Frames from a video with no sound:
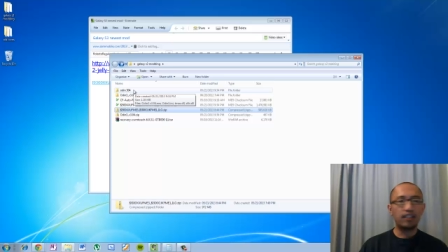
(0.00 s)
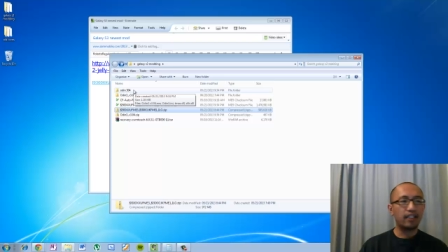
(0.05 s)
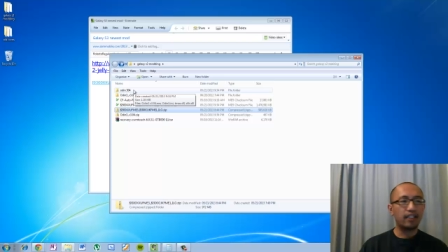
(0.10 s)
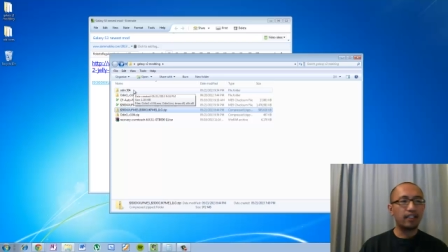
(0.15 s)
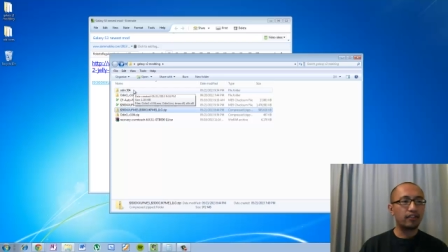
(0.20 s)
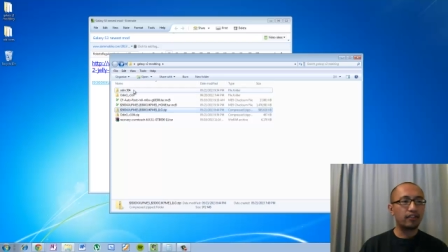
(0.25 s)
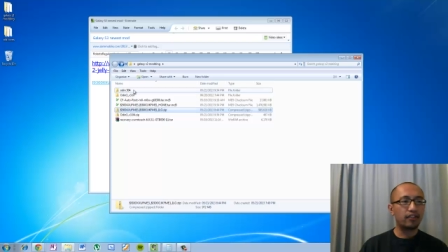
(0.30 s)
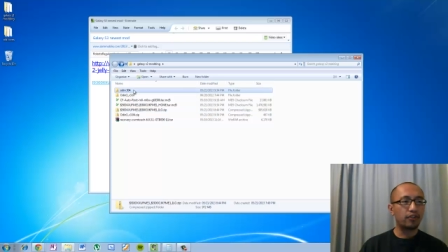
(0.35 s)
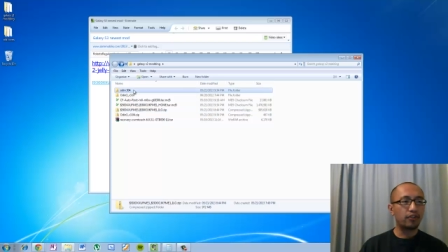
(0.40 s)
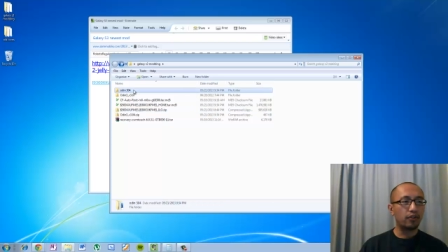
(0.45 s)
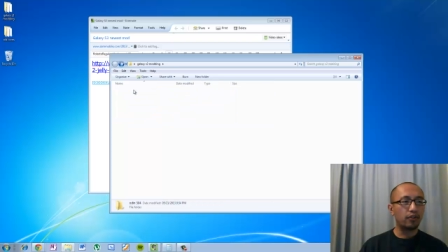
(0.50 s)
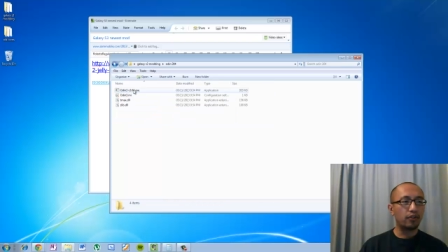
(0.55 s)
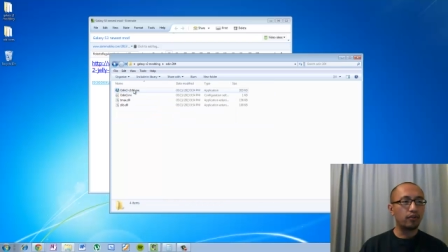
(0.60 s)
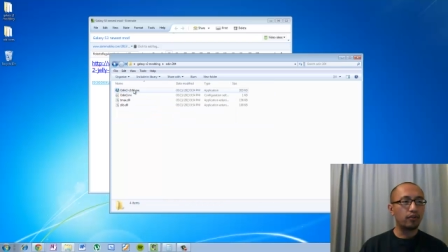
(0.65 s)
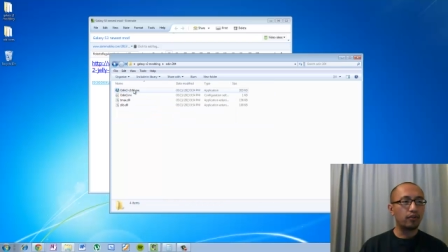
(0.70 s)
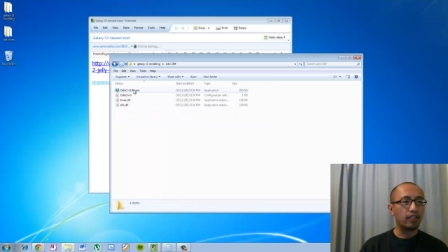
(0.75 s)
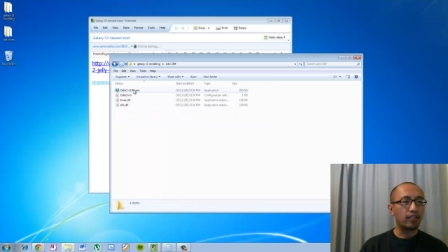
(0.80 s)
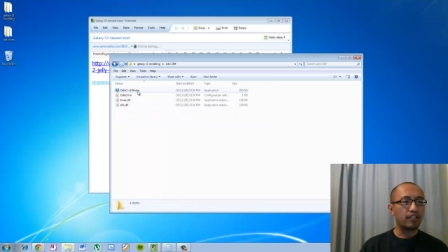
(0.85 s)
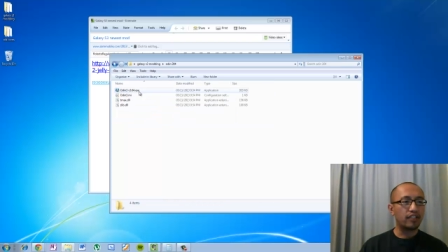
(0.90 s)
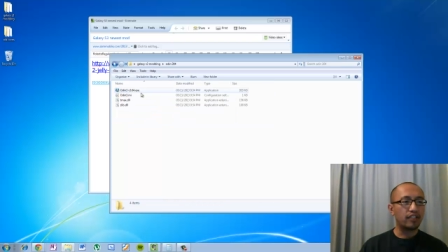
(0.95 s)
you need to do
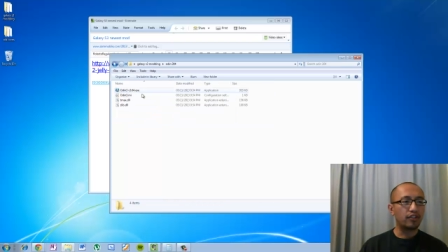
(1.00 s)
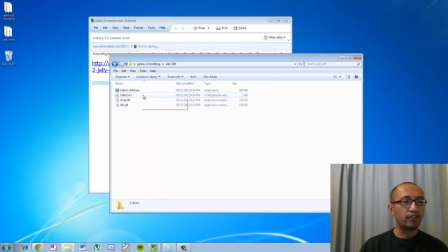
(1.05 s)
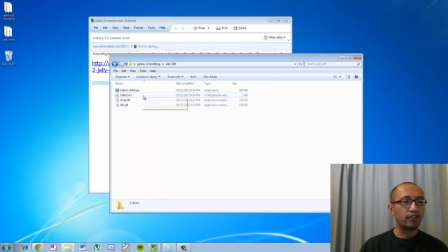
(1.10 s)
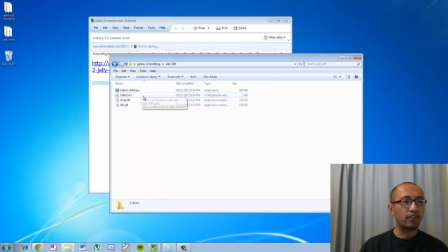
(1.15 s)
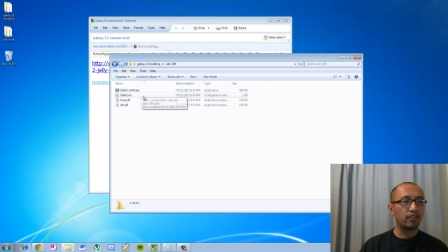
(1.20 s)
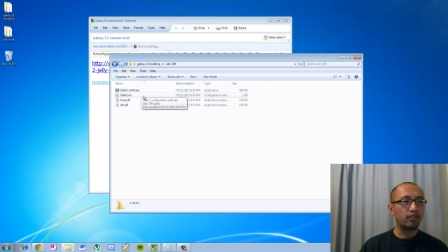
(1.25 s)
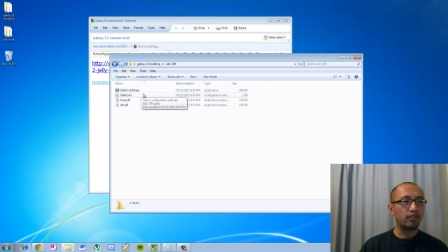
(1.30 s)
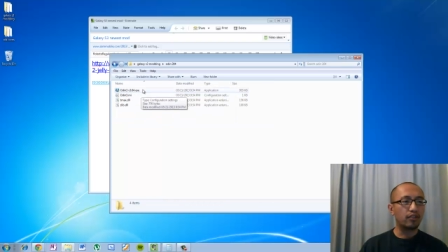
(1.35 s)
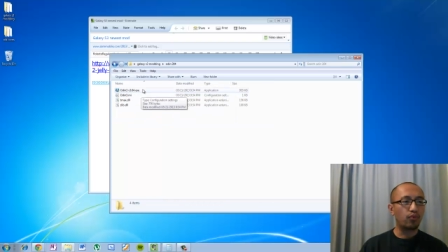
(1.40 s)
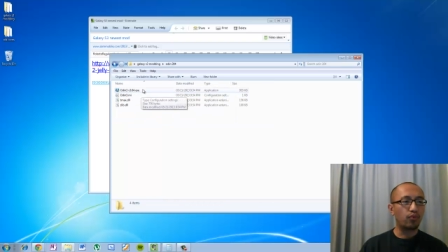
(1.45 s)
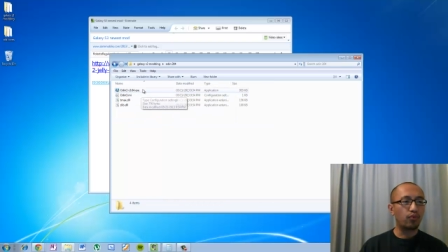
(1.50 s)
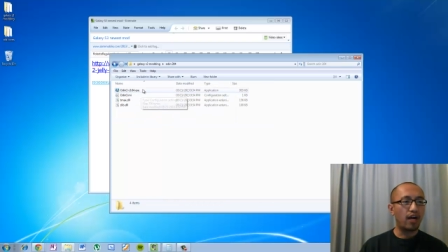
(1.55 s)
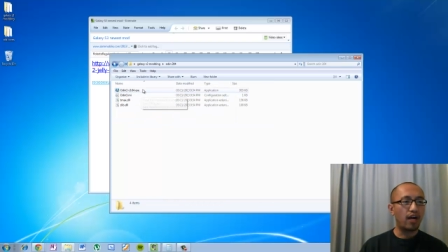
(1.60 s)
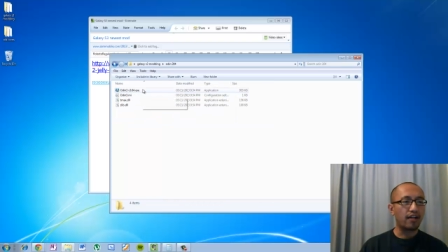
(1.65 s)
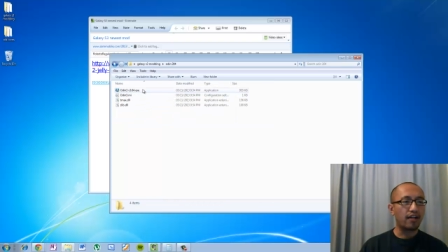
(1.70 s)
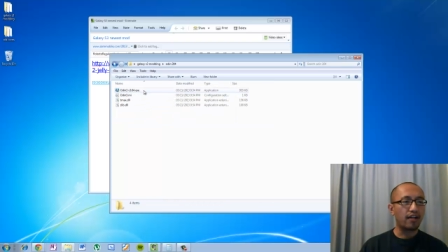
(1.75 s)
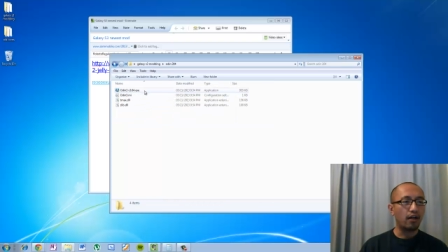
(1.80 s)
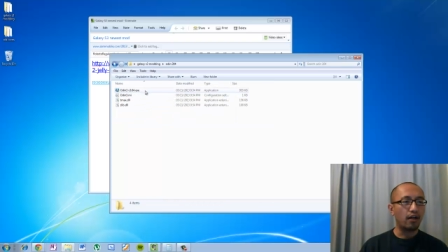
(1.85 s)
is you're going to run